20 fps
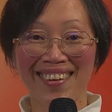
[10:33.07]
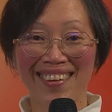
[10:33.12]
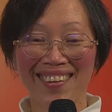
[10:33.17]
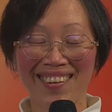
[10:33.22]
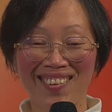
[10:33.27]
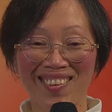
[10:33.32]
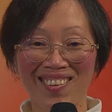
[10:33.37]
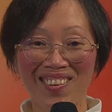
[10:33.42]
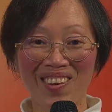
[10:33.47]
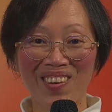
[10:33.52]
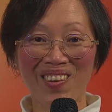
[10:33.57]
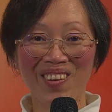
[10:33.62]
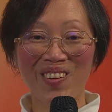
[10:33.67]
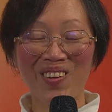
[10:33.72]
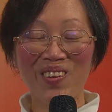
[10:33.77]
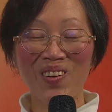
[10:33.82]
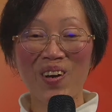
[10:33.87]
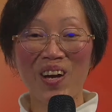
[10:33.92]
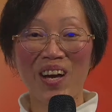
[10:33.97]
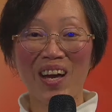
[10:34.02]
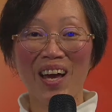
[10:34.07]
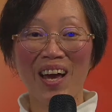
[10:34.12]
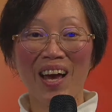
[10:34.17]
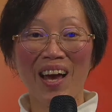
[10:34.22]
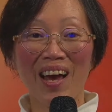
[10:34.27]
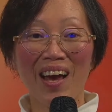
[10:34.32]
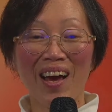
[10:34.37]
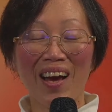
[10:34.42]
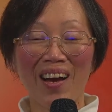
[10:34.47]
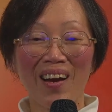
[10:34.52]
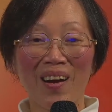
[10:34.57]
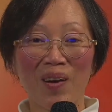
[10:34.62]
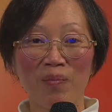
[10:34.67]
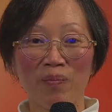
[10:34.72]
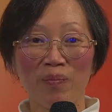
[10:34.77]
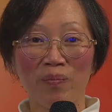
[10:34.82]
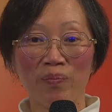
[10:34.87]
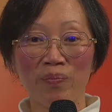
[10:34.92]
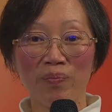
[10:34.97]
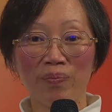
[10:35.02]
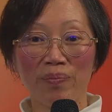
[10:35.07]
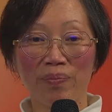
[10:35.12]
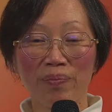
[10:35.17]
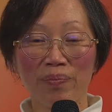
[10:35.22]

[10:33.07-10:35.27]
So um,